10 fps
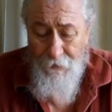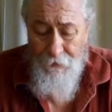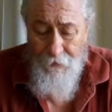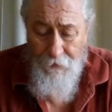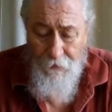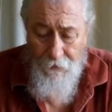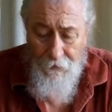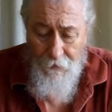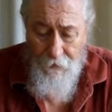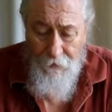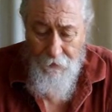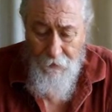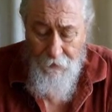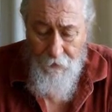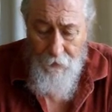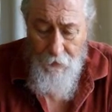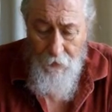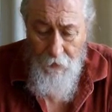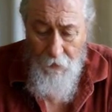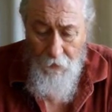(no one is talking)